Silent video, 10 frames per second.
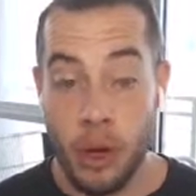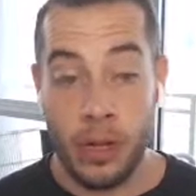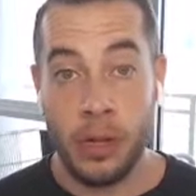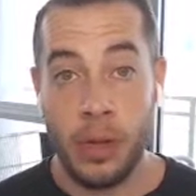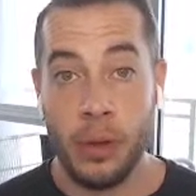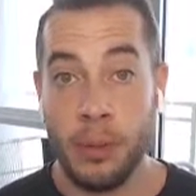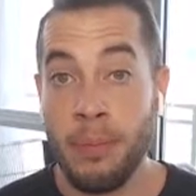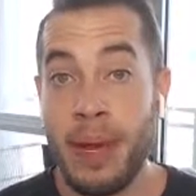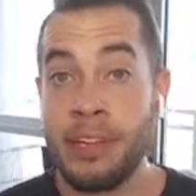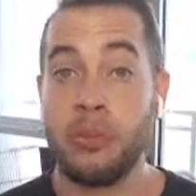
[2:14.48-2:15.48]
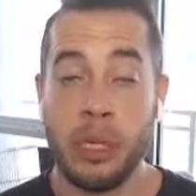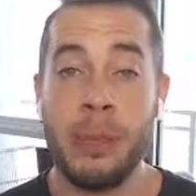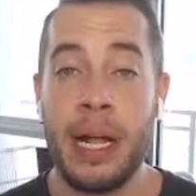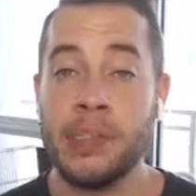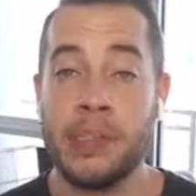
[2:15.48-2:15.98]
the best
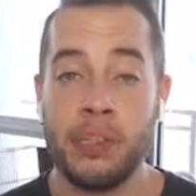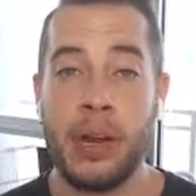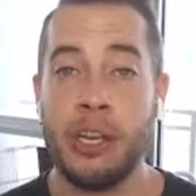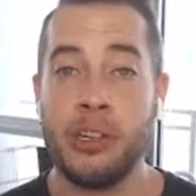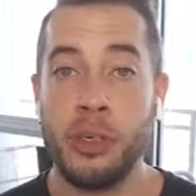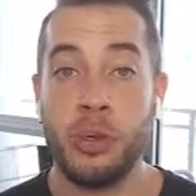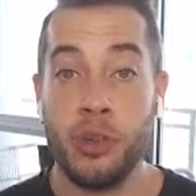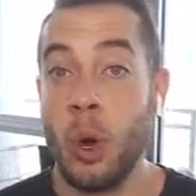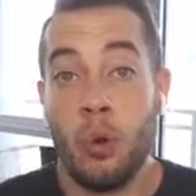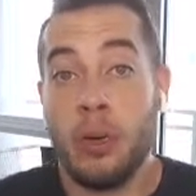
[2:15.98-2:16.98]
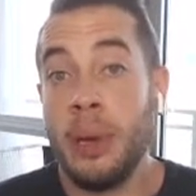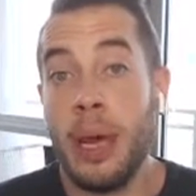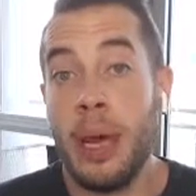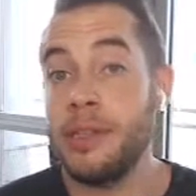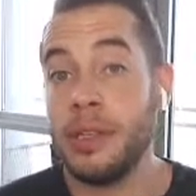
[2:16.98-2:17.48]
rebalancing strategy was no
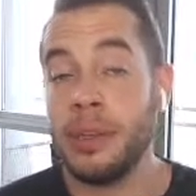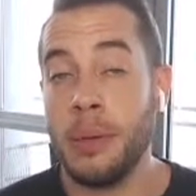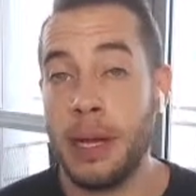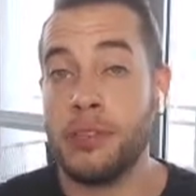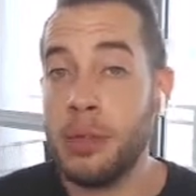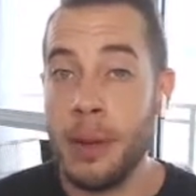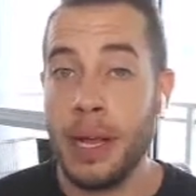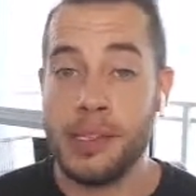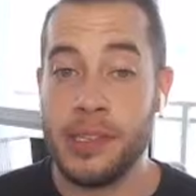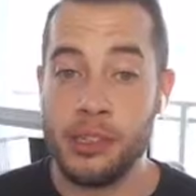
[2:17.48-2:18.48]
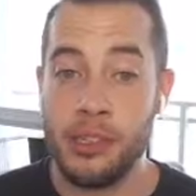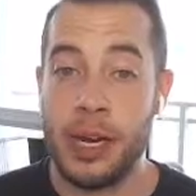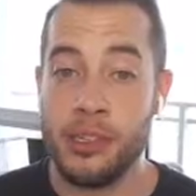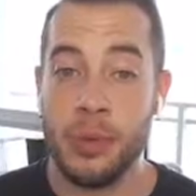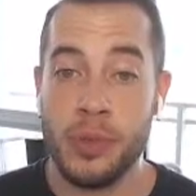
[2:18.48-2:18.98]
rebalancing. The best rebalancing
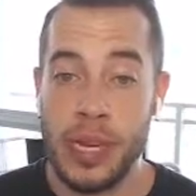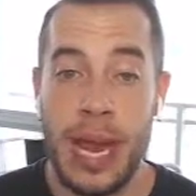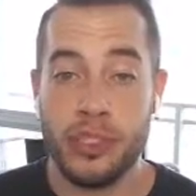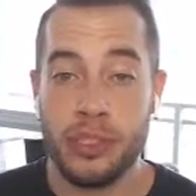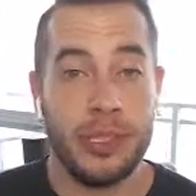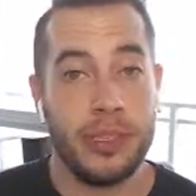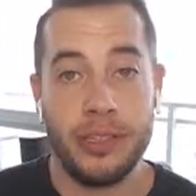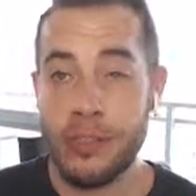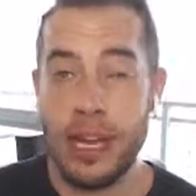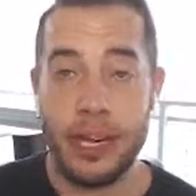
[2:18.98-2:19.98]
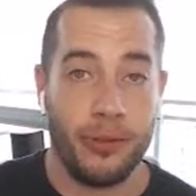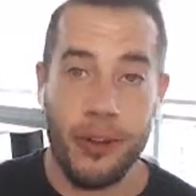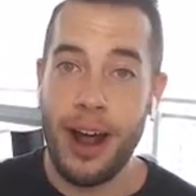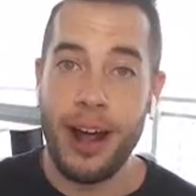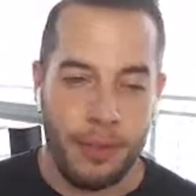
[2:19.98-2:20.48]
strategy was actually to just let it
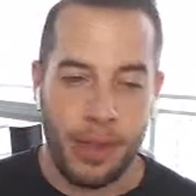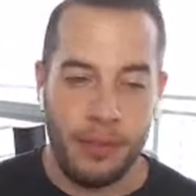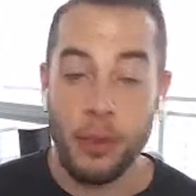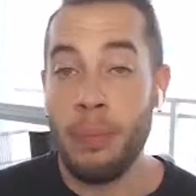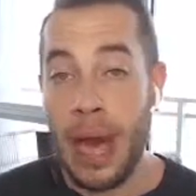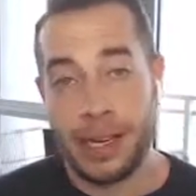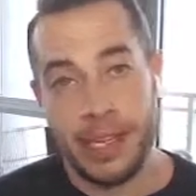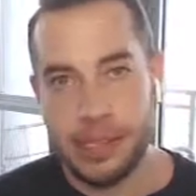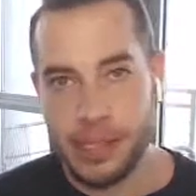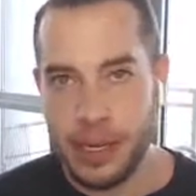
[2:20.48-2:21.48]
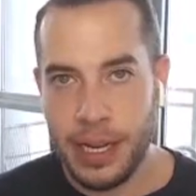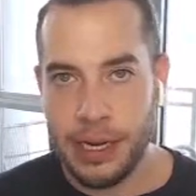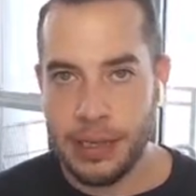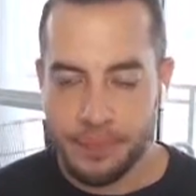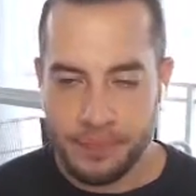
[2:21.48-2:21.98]
ride if you back test the
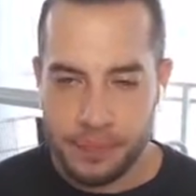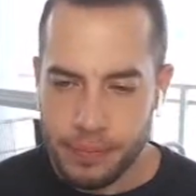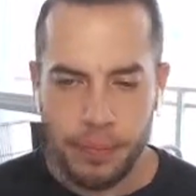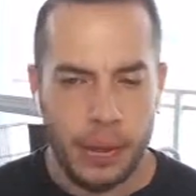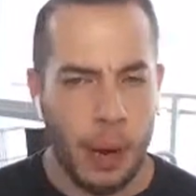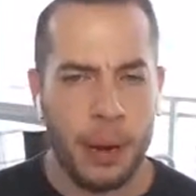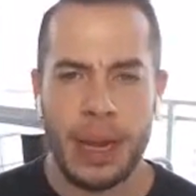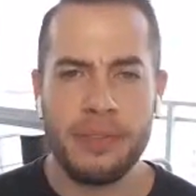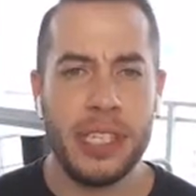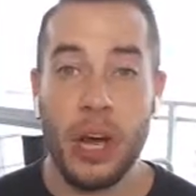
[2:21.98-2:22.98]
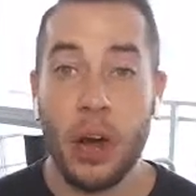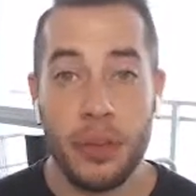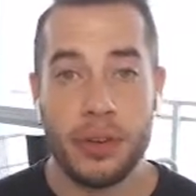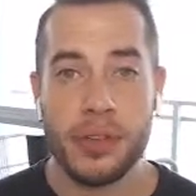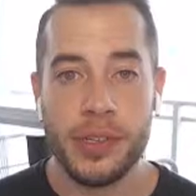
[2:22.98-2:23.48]
data. But I've seen
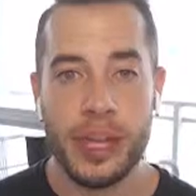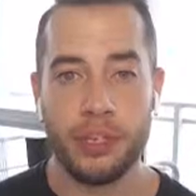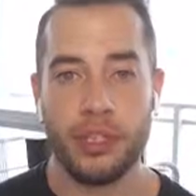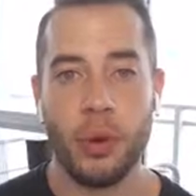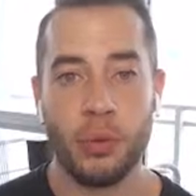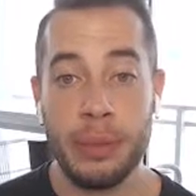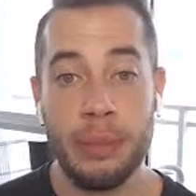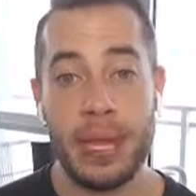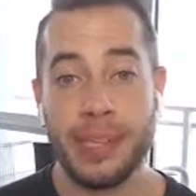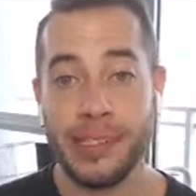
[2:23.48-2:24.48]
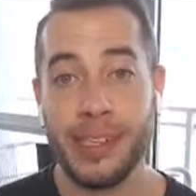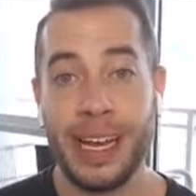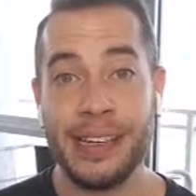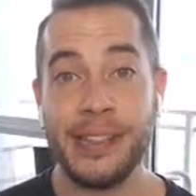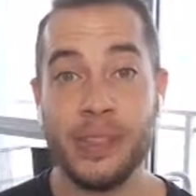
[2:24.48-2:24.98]
others that show rebalancing
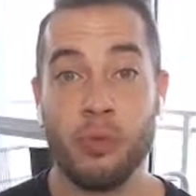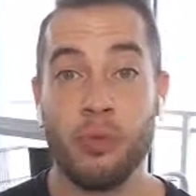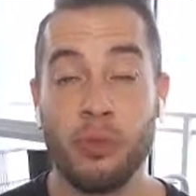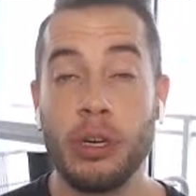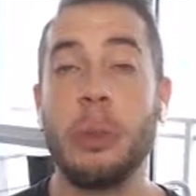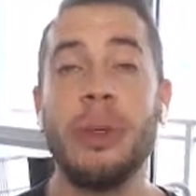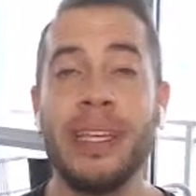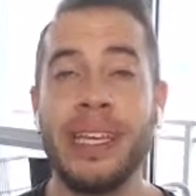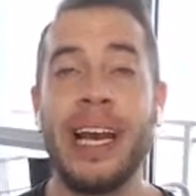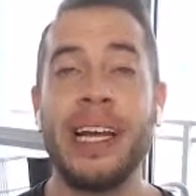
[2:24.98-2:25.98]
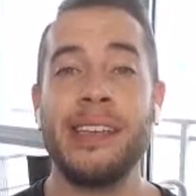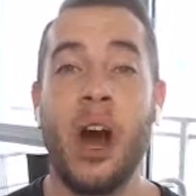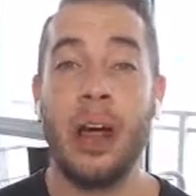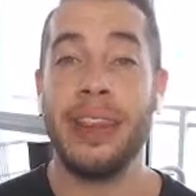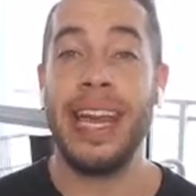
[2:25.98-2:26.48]
as frequently as
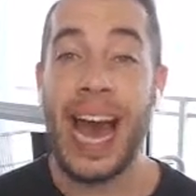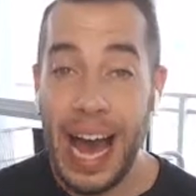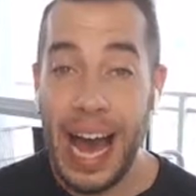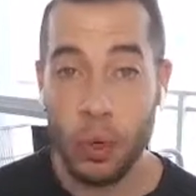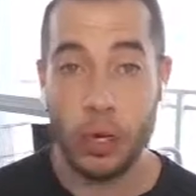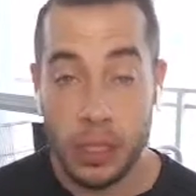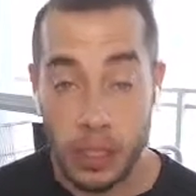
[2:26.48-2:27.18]
on the hour